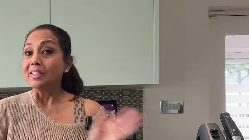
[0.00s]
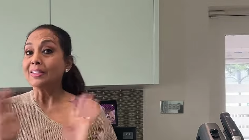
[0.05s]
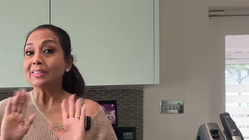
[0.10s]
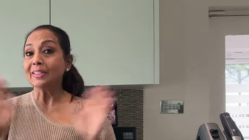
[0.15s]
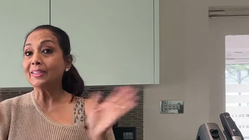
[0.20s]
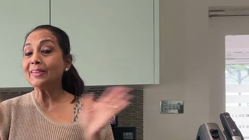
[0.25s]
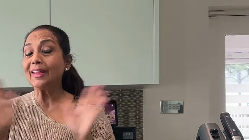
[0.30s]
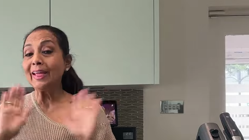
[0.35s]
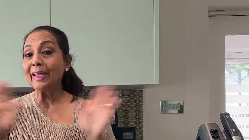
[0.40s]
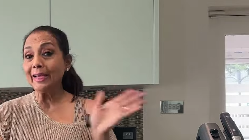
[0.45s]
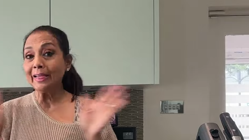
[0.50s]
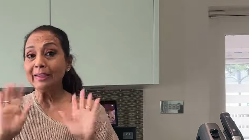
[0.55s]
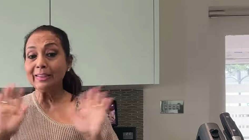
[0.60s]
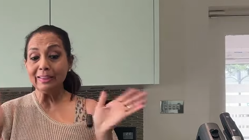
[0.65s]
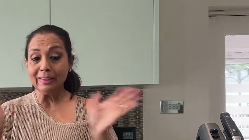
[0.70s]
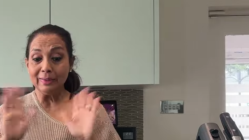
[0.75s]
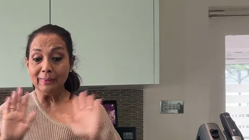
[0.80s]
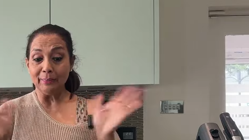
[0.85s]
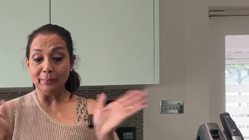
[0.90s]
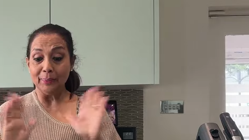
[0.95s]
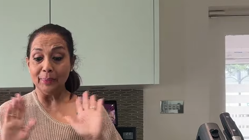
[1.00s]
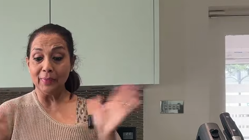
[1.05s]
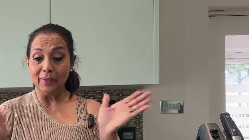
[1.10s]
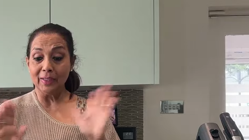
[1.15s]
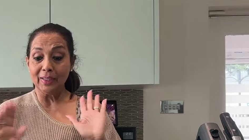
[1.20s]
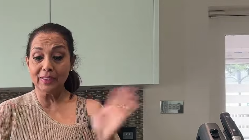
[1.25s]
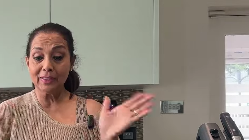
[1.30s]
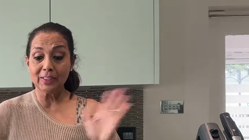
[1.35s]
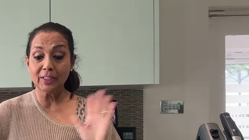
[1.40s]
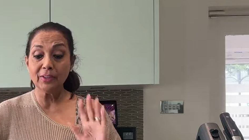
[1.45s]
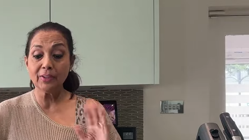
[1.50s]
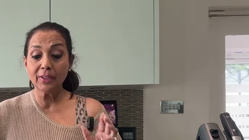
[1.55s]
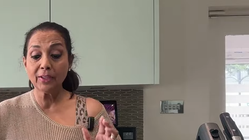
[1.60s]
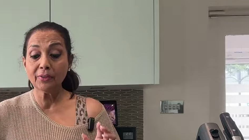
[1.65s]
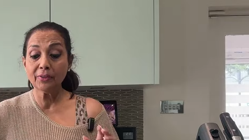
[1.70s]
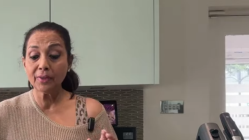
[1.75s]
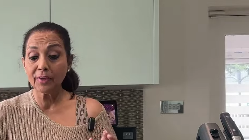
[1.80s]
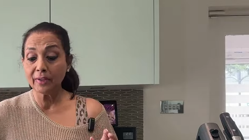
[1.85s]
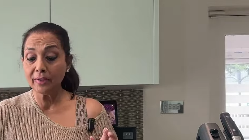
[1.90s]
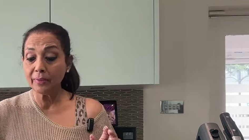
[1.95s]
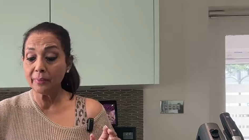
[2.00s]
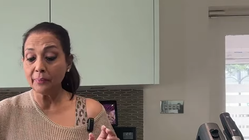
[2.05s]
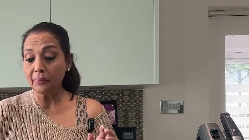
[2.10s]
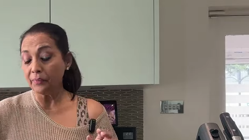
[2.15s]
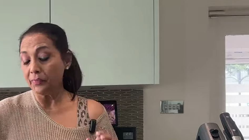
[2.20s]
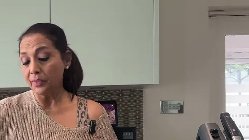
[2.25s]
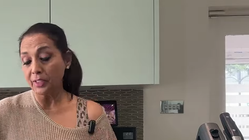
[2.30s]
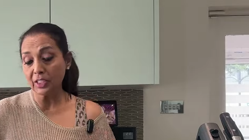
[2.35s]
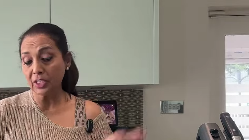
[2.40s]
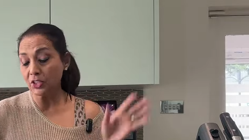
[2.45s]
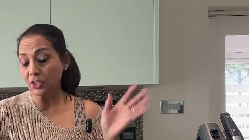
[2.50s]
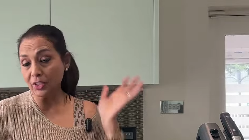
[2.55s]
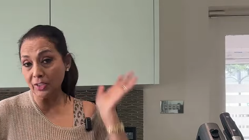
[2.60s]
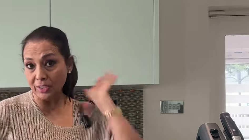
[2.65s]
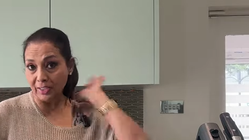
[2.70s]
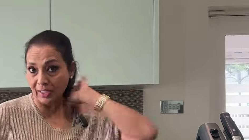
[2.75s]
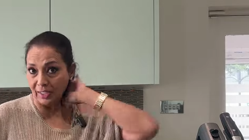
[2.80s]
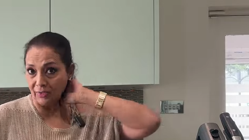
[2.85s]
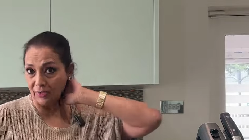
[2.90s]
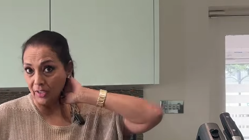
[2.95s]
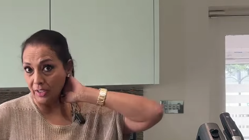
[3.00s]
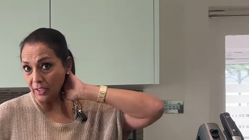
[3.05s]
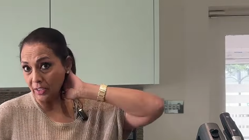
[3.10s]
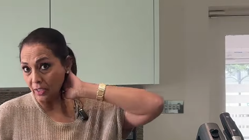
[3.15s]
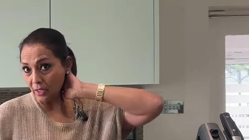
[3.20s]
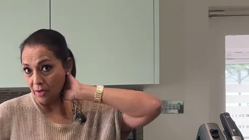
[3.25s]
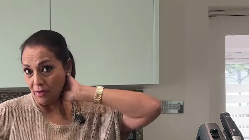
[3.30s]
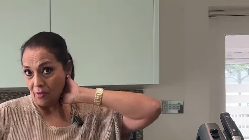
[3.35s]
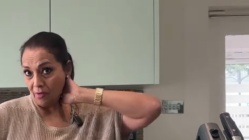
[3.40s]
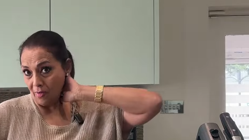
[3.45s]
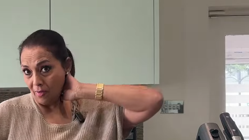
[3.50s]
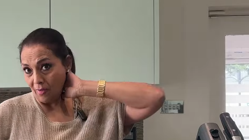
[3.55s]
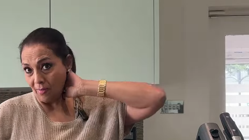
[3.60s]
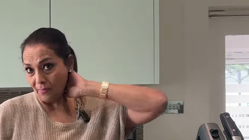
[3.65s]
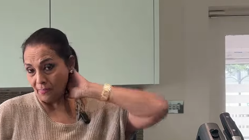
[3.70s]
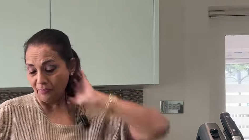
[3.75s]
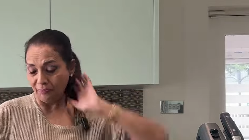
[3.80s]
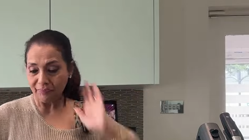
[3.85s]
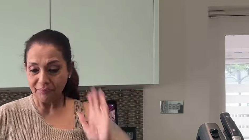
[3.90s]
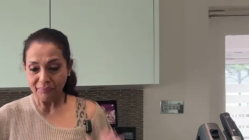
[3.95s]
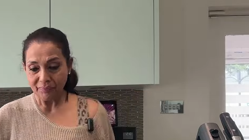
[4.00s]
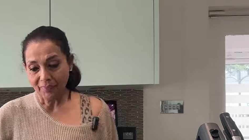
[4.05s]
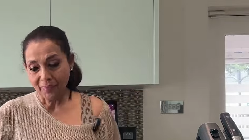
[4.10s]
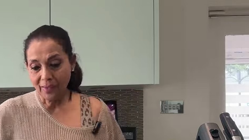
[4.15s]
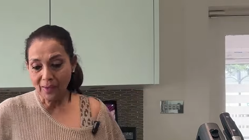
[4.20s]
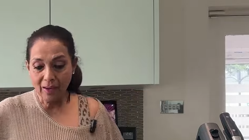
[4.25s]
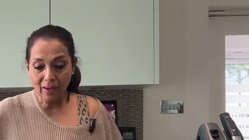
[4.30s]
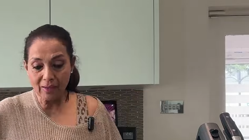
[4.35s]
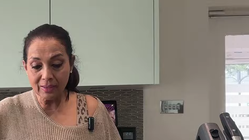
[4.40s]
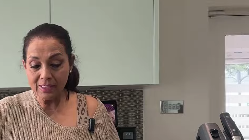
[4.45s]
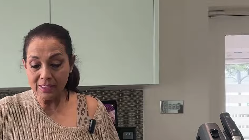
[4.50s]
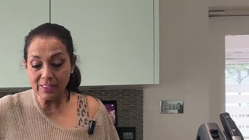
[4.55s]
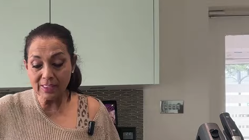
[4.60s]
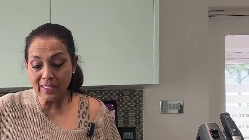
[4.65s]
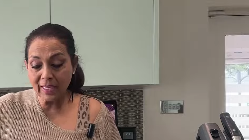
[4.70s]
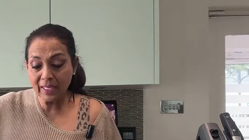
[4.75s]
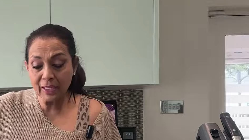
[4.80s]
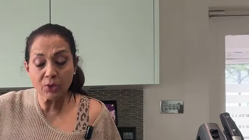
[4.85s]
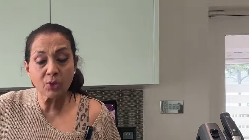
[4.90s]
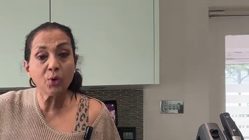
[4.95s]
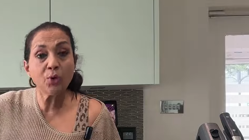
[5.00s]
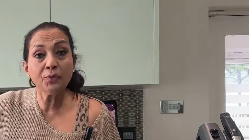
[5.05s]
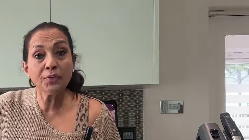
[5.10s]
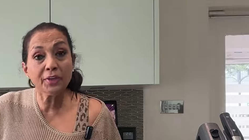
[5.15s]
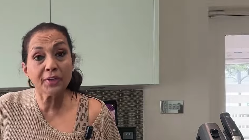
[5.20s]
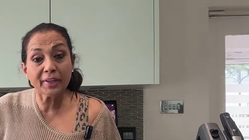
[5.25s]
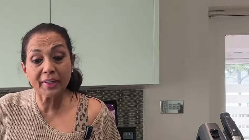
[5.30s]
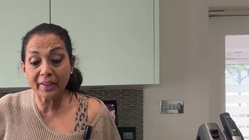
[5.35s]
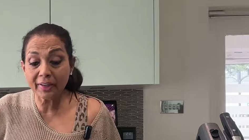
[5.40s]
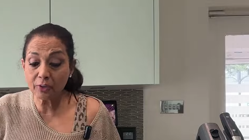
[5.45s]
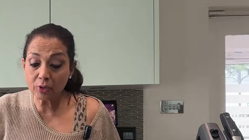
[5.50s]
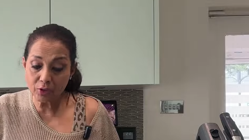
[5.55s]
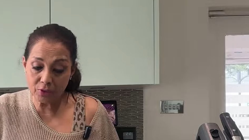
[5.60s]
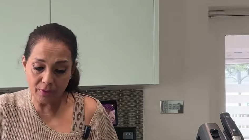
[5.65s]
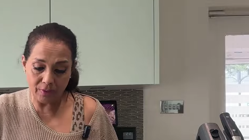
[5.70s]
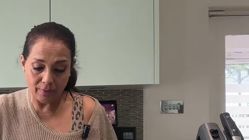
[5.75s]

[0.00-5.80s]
Till then, it's Indiraa, Kitchen Diva, saying over and out.